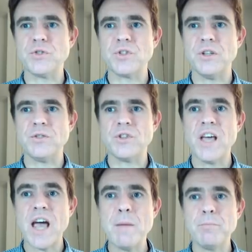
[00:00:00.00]
states. And
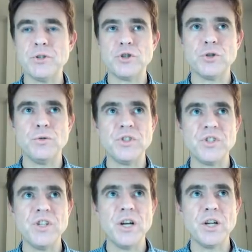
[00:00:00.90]
that amplitude is
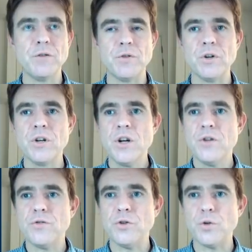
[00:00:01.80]
none other
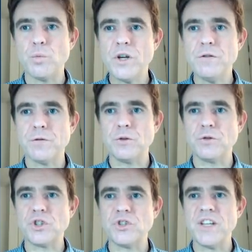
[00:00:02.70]
than the wave
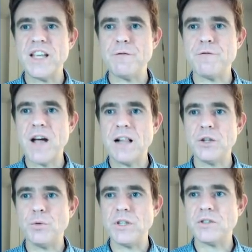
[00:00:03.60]
function
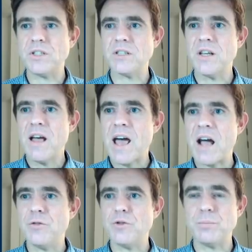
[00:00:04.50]
evaluated
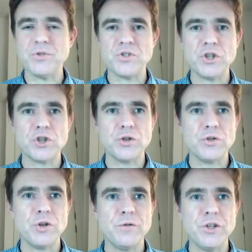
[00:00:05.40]
at the
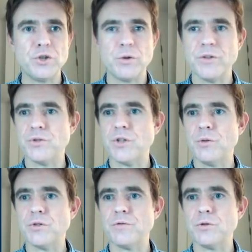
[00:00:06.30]
position of each one of those
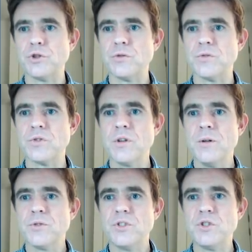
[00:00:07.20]
delta functions.
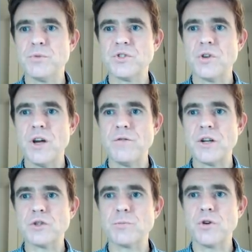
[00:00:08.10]
So this psi of
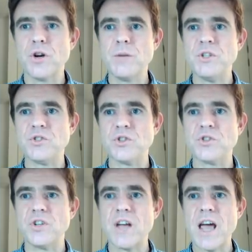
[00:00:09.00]
x prime is
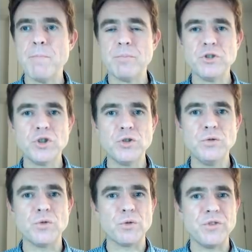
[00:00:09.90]
just an
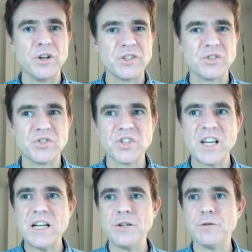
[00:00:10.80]
amplitude, or if you like, a
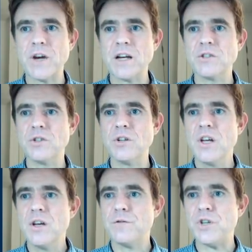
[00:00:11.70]
scaling factor
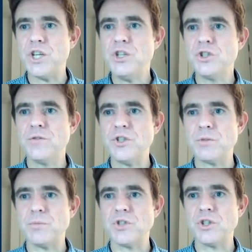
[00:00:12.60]
for each of these
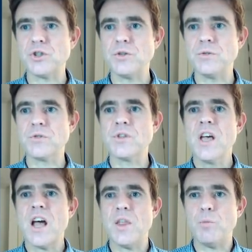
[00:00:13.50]
positions.
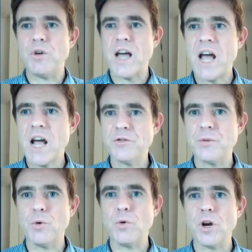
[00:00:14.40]
And then we add
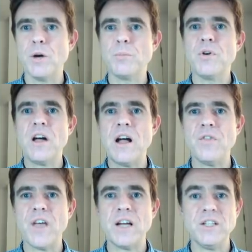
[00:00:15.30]
them all up,
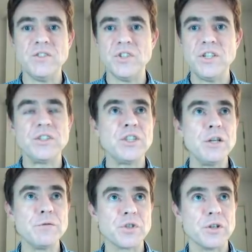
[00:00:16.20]
and that indeed
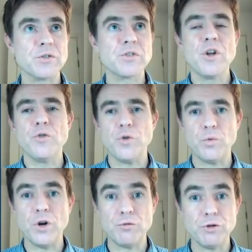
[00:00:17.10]
gives us the
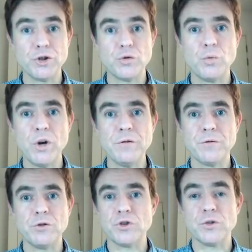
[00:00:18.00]
original wave
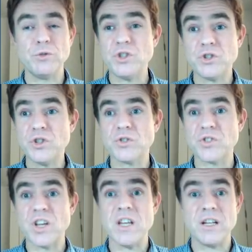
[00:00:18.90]
function, which is just
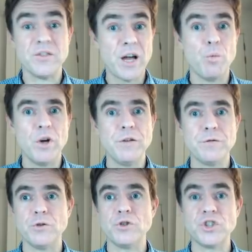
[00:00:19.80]
saying that wave
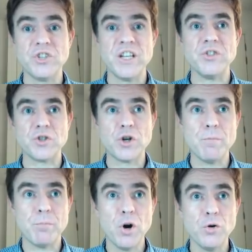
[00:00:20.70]
function is
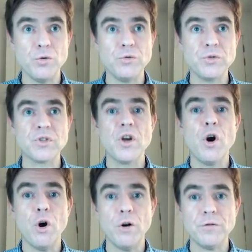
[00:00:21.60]
composed
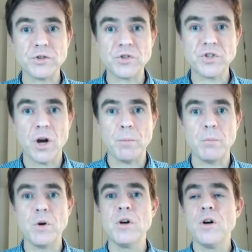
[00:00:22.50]
of a
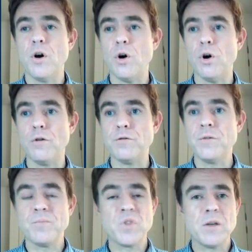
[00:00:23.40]
sum of
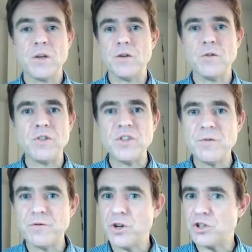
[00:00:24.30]

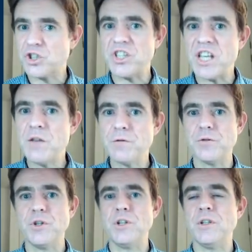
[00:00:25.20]
virtually
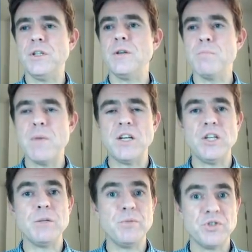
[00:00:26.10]
infinitely
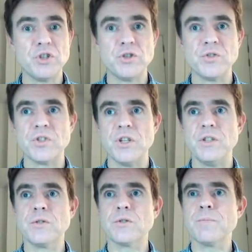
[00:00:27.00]
many position
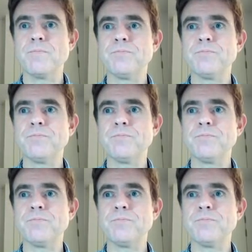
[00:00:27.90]
states.